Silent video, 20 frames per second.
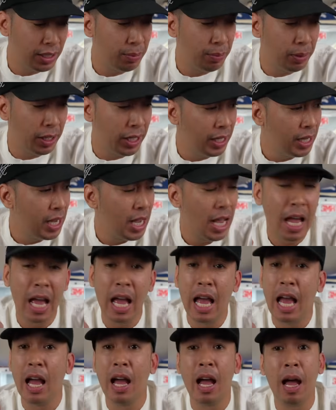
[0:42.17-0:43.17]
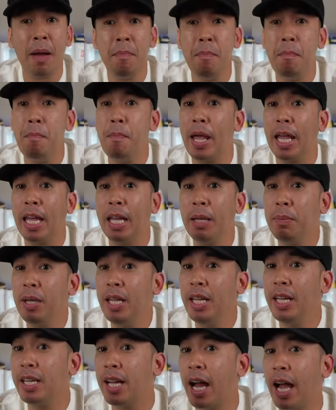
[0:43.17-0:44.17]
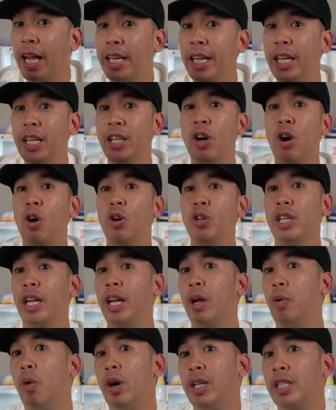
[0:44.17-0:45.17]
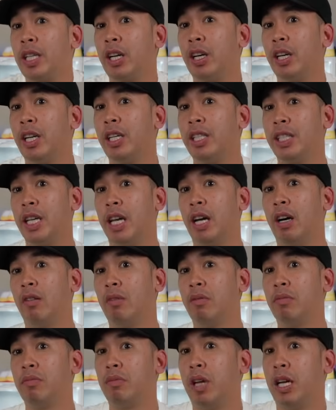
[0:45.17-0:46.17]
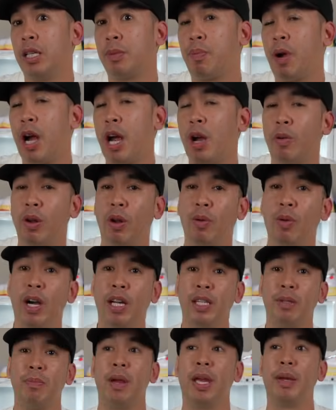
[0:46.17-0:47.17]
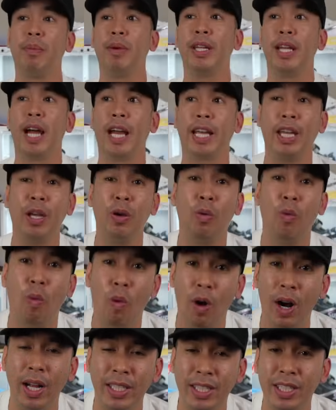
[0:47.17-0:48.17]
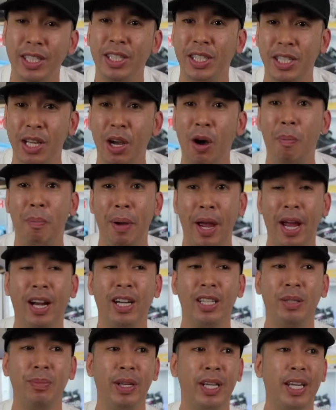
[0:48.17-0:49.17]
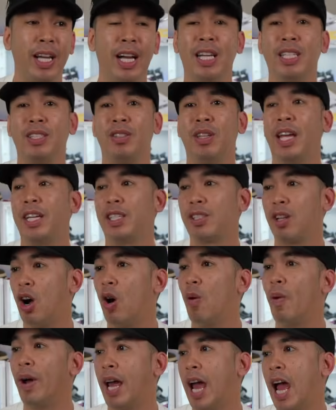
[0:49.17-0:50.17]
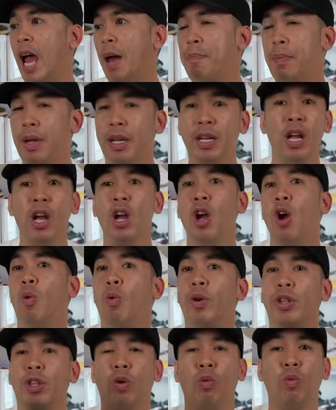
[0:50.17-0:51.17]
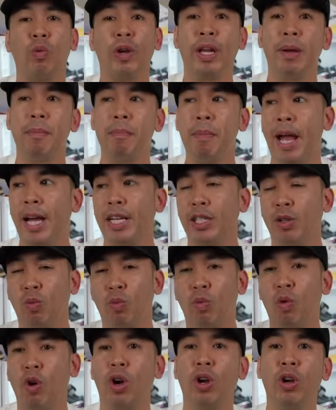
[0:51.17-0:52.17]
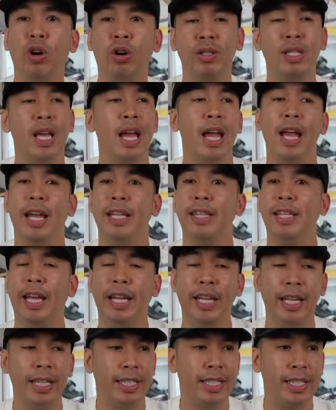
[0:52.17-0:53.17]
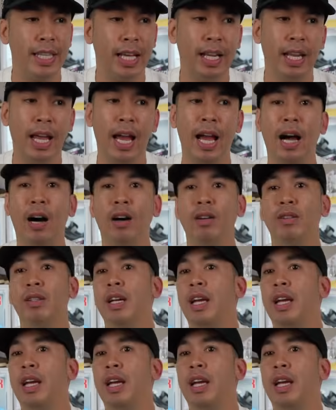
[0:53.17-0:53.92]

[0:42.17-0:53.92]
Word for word: to me. Maybe Nike knows that it wasn't gonna sell. That's probably what it was. Maybe Nike wants to sell pairs because they saw what happened with the Reimagined Royals. They didn't sell out.